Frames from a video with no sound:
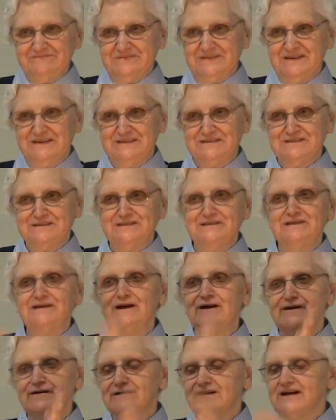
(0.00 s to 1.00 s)
It's in the
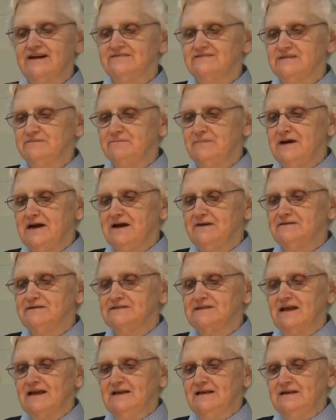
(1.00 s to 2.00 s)
archives in
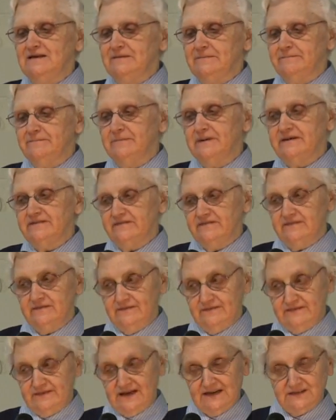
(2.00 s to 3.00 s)
Paris. But
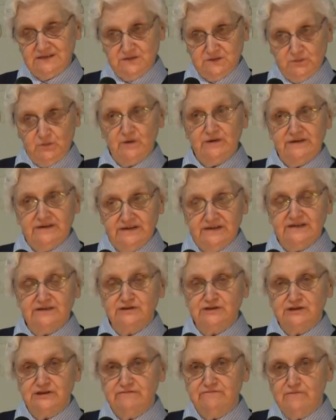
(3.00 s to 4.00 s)
that's what it is.
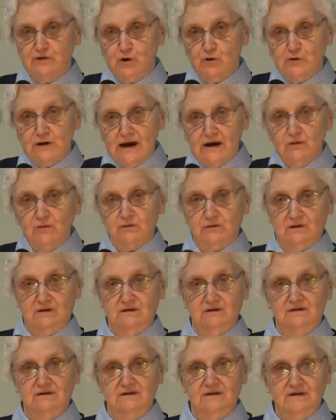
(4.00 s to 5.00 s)
She wrote out
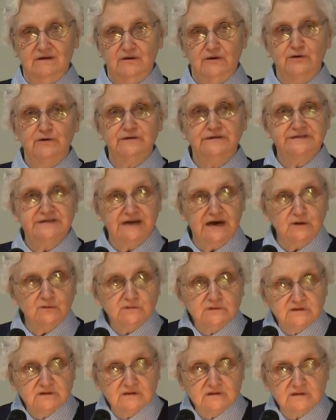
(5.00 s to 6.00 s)
her
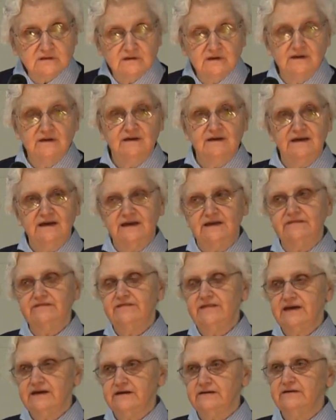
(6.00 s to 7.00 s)
doubts and
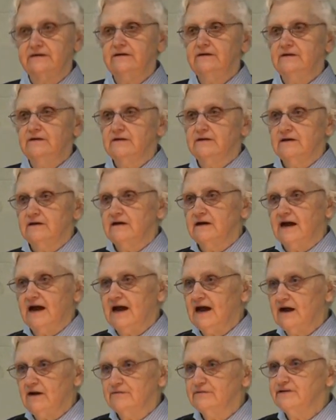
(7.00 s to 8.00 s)
then
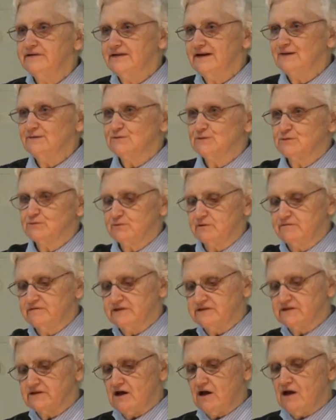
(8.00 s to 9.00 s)
how the doubts were
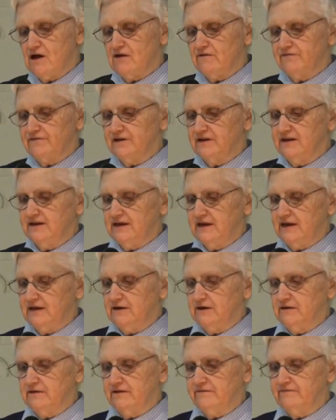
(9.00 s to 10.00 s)
resolved. And
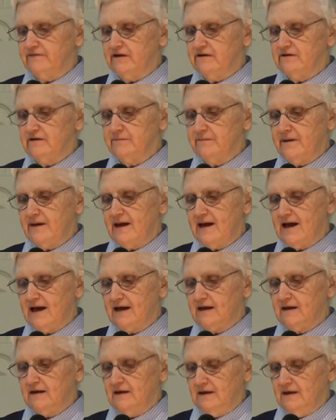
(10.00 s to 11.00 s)
on the very
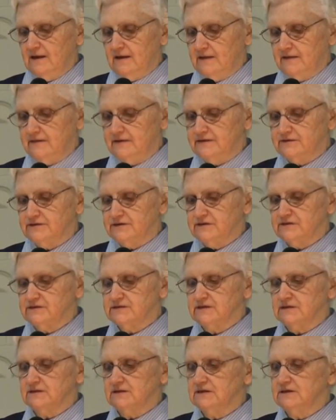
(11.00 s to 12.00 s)
back, there's
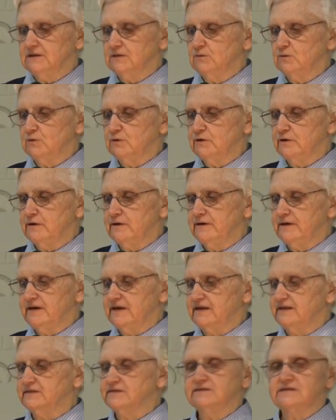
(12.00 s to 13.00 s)
just a little word,
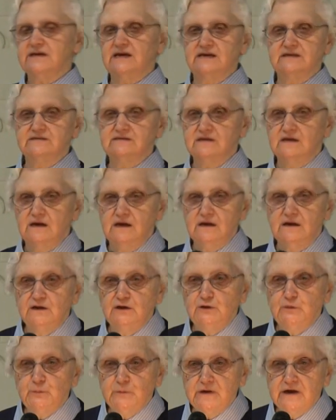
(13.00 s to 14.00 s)
and it says
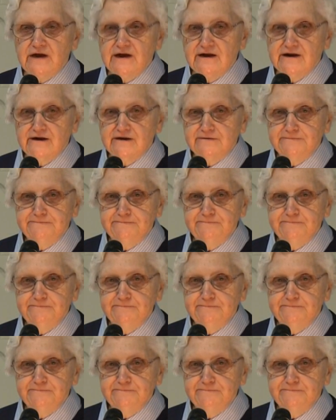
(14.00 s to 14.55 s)
lumière,